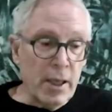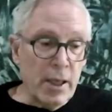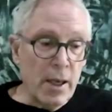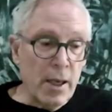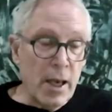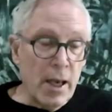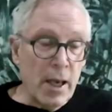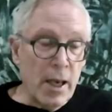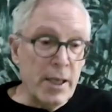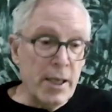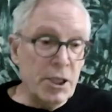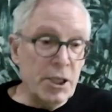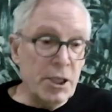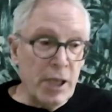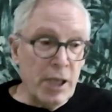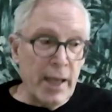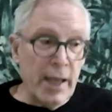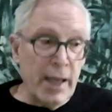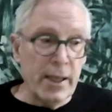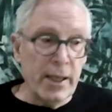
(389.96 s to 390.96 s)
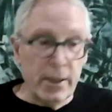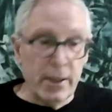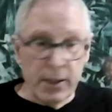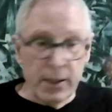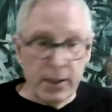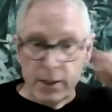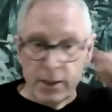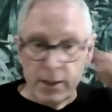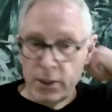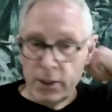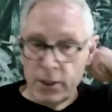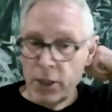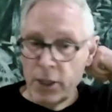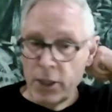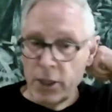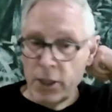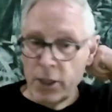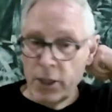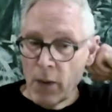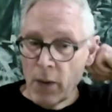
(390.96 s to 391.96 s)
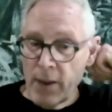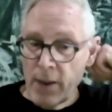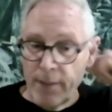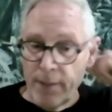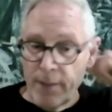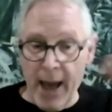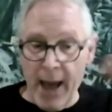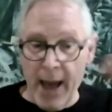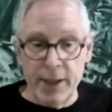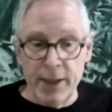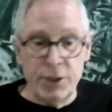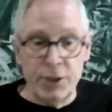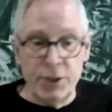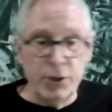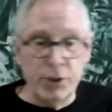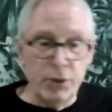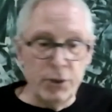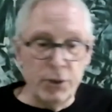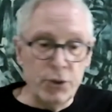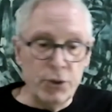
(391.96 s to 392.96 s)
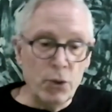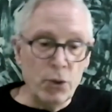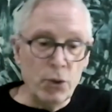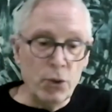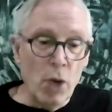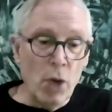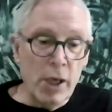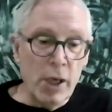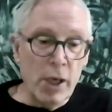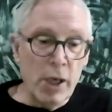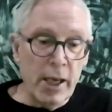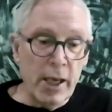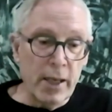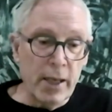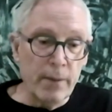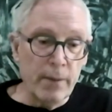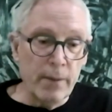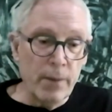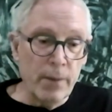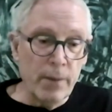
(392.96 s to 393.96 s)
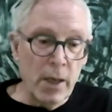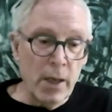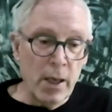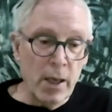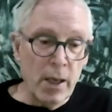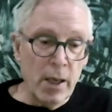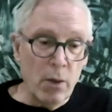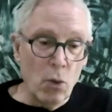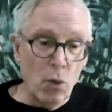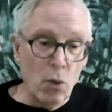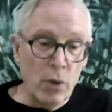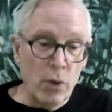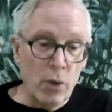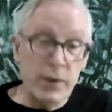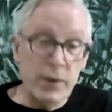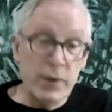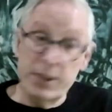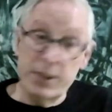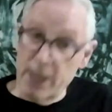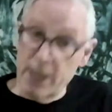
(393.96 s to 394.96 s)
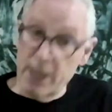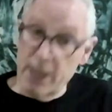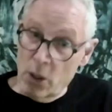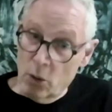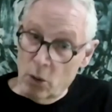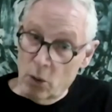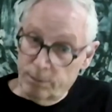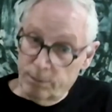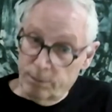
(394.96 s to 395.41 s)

Initially, you know, I went back to working with the single